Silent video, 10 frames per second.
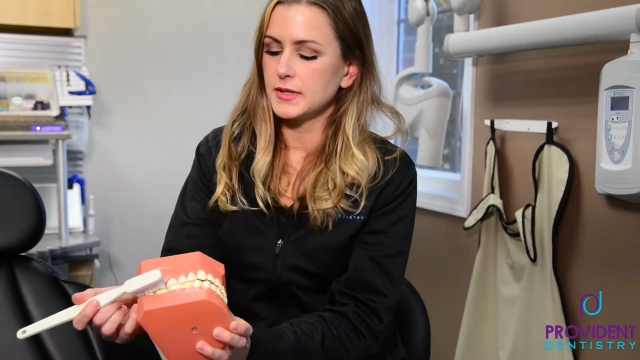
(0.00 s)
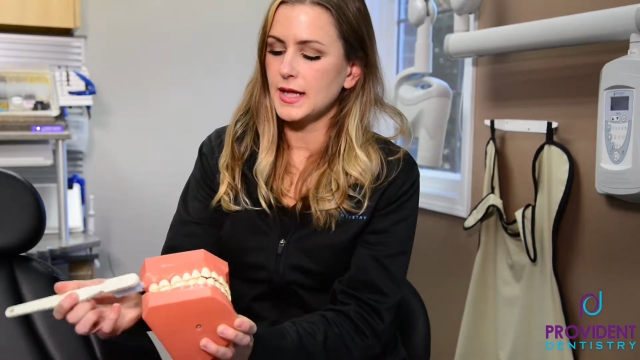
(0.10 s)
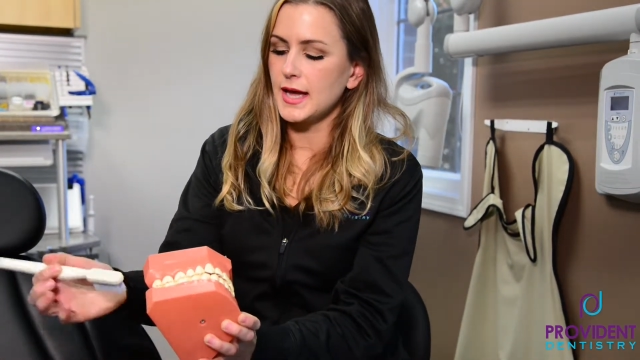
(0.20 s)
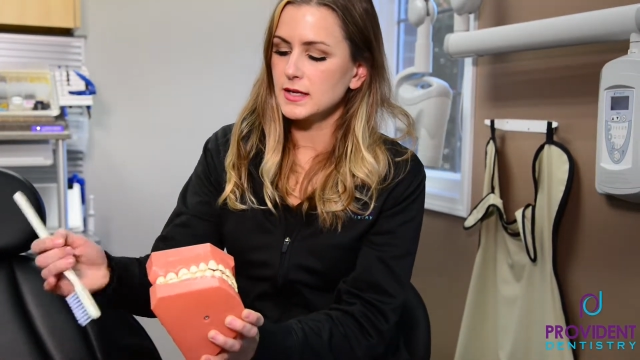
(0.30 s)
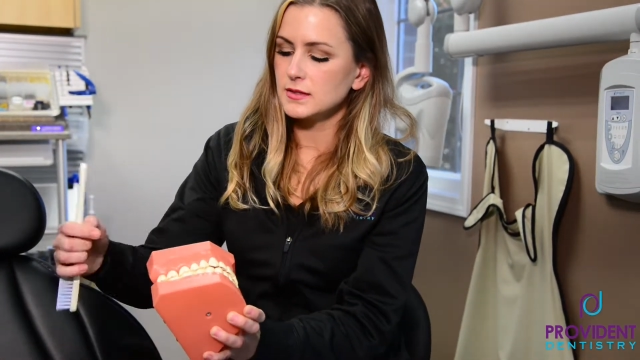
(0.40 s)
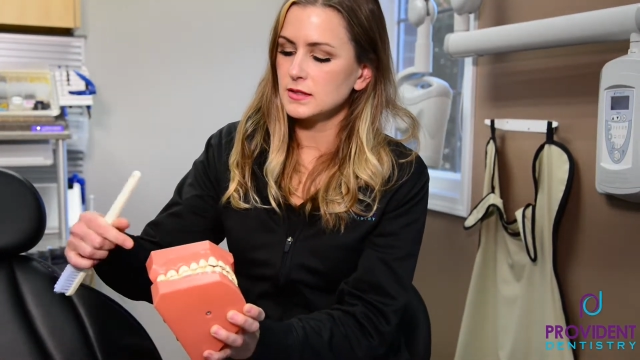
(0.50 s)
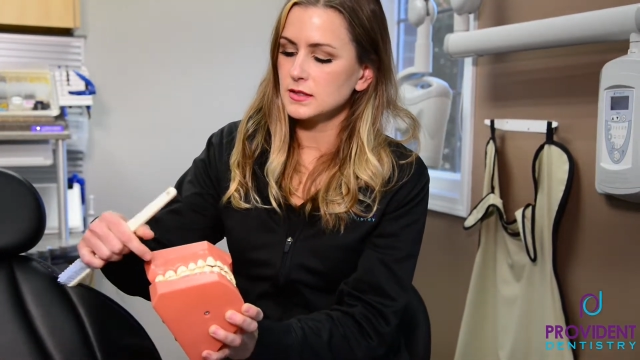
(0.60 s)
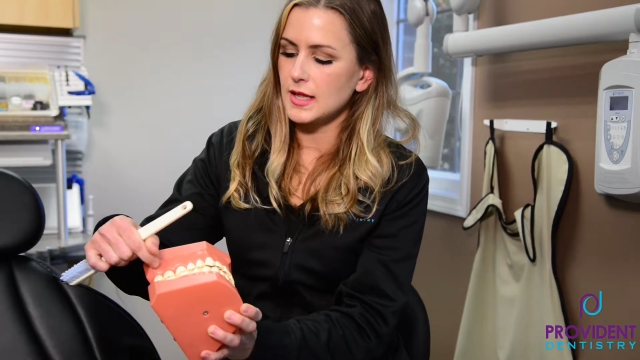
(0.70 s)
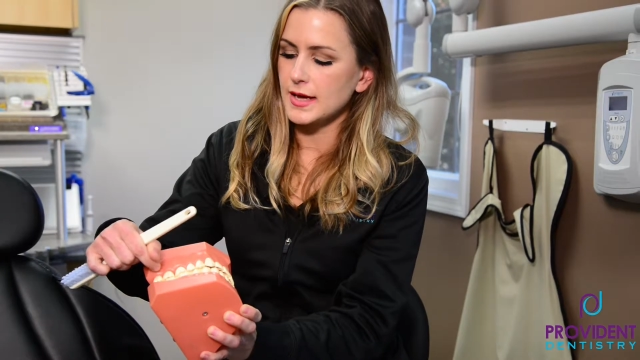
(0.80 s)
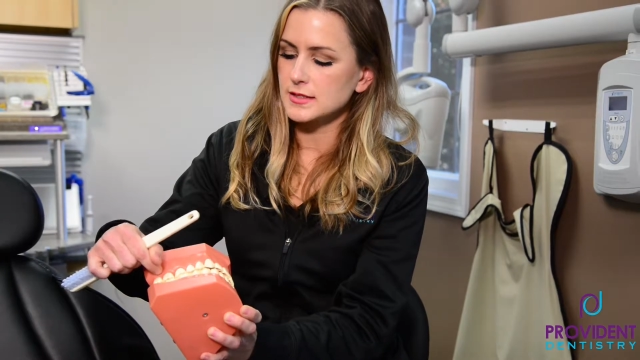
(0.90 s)
Plaque
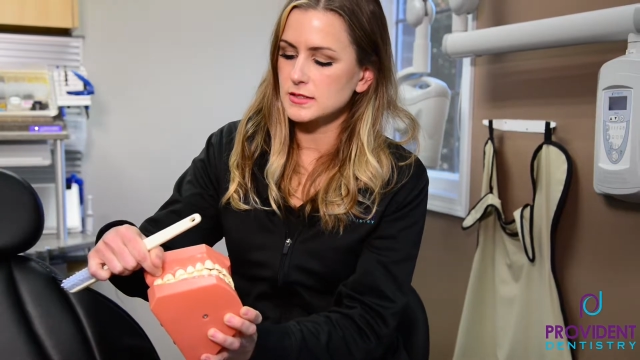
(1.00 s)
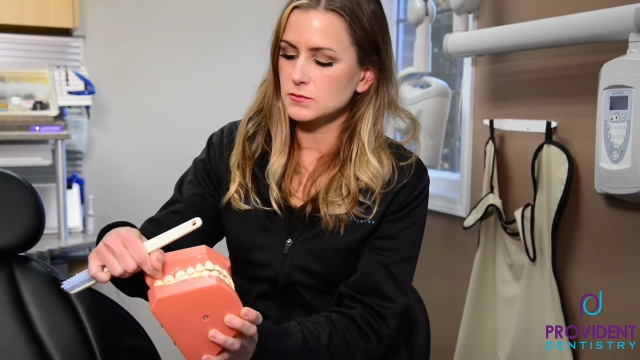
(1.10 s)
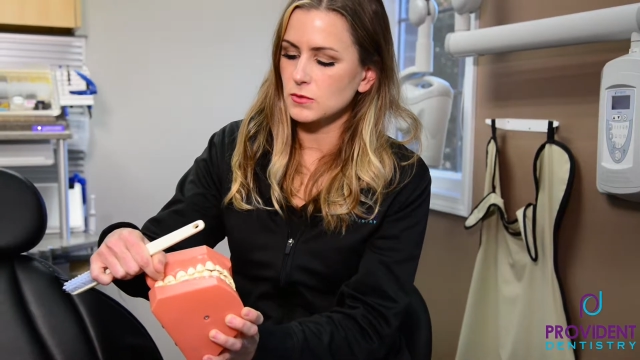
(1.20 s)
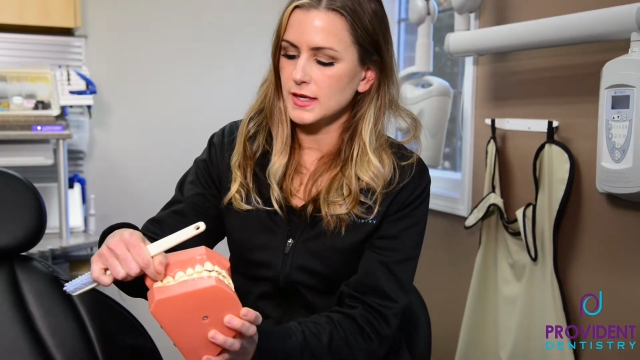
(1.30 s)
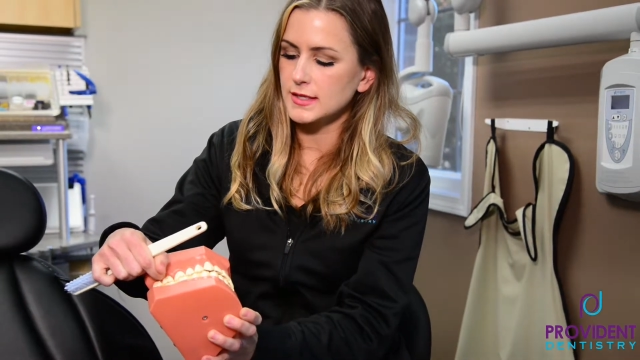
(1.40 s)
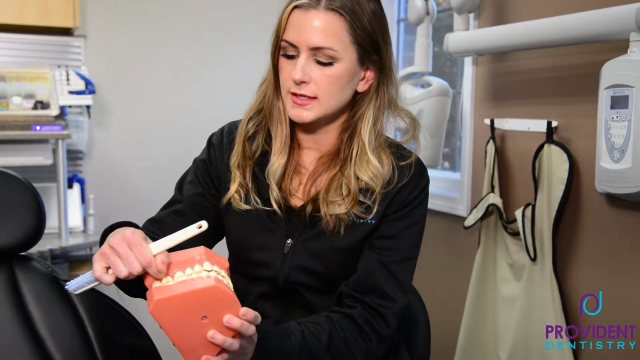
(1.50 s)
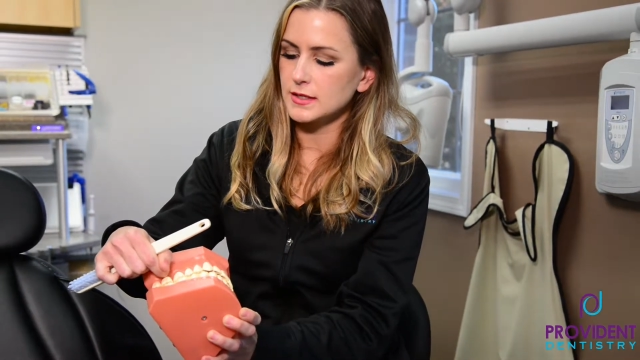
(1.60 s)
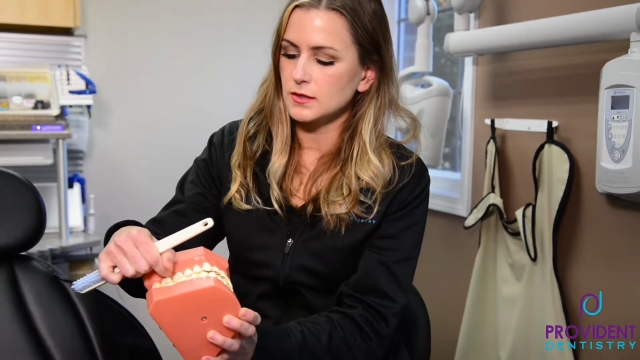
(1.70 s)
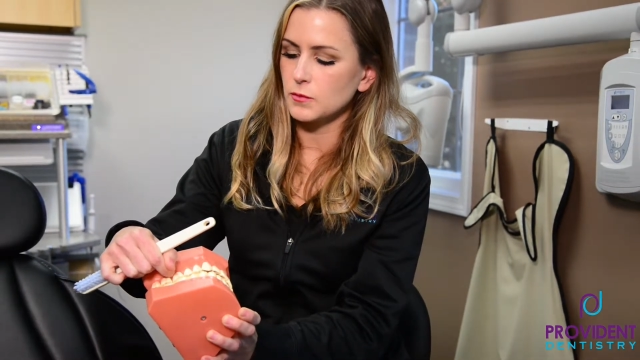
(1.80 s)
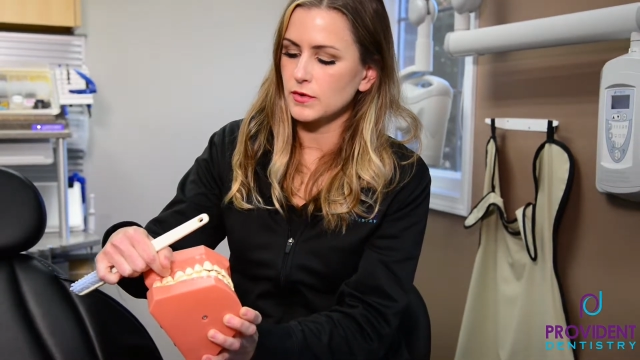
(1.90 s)
collects right
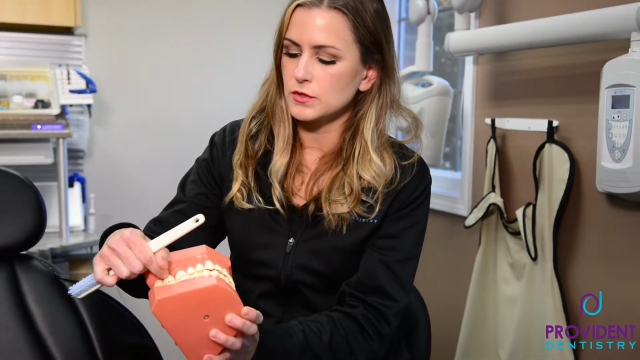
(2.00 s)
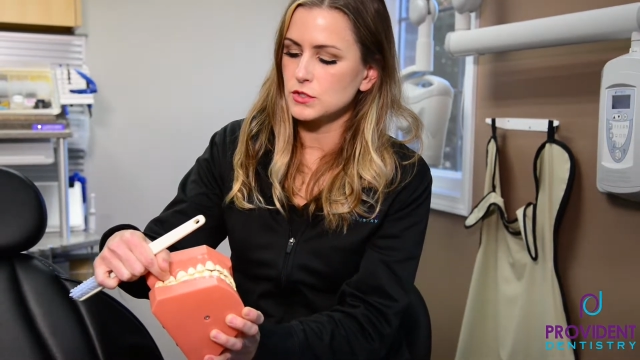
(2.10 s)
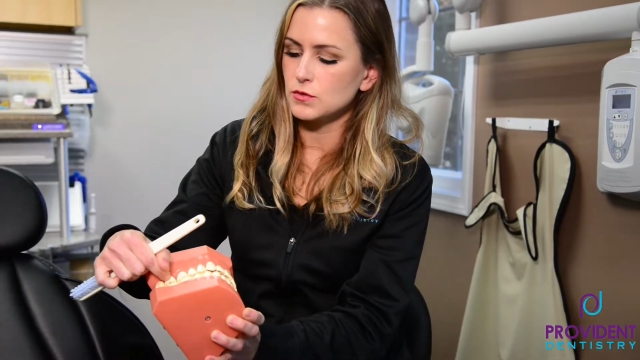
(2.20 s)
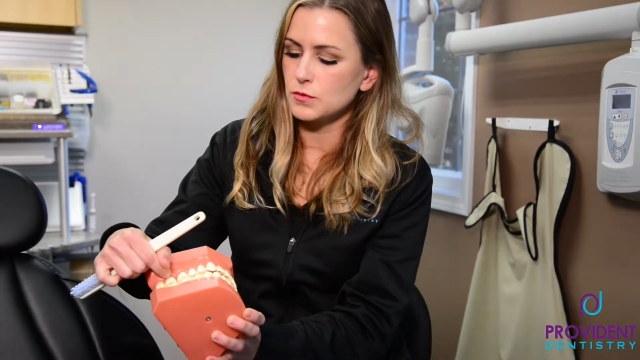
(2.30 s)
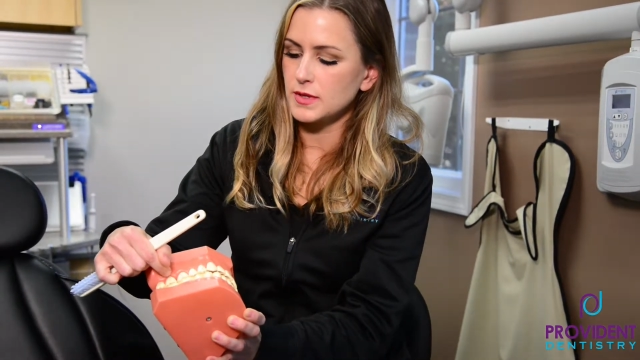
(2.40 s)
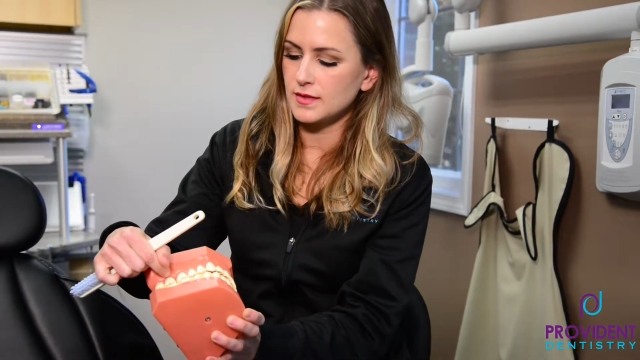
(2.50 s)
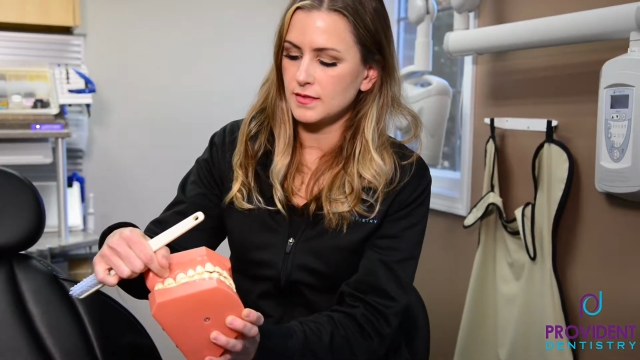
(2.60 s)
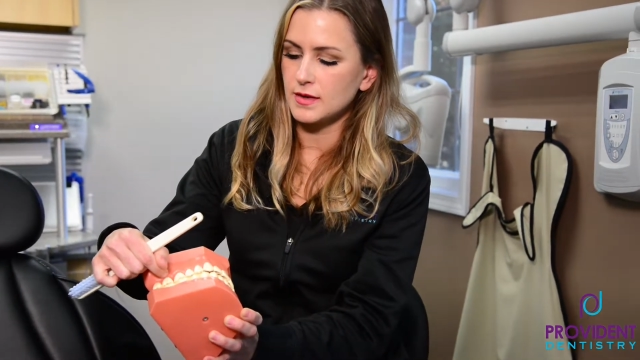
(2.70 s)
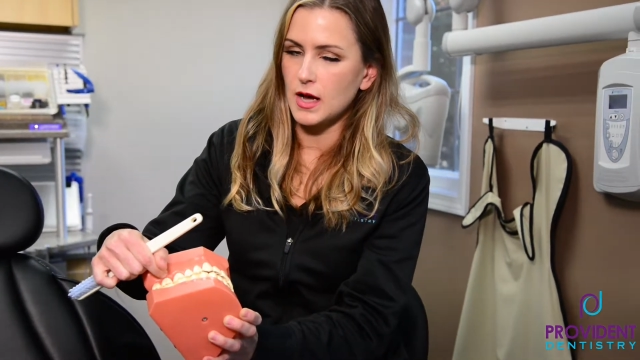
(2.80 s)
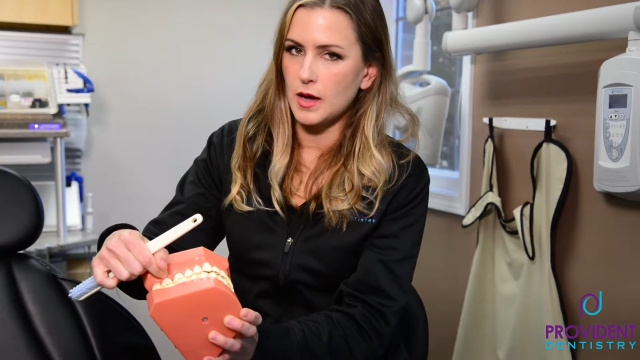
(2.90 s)
here where the tooth
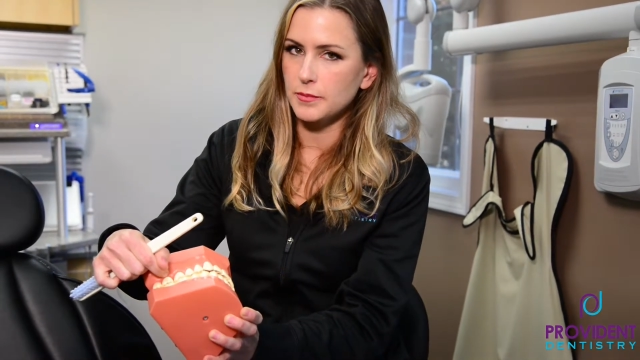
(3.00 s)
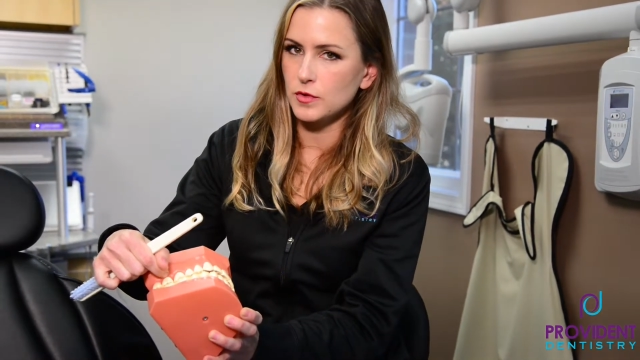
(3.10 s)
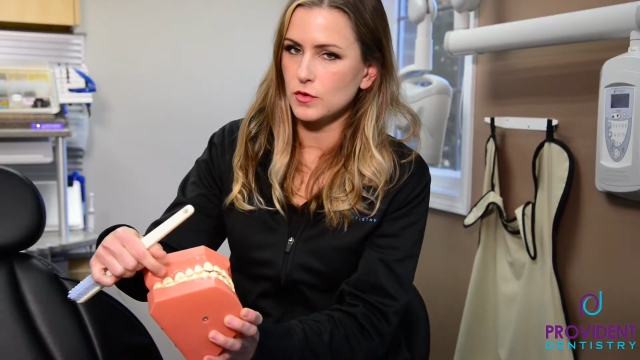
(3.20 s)
meets the gum,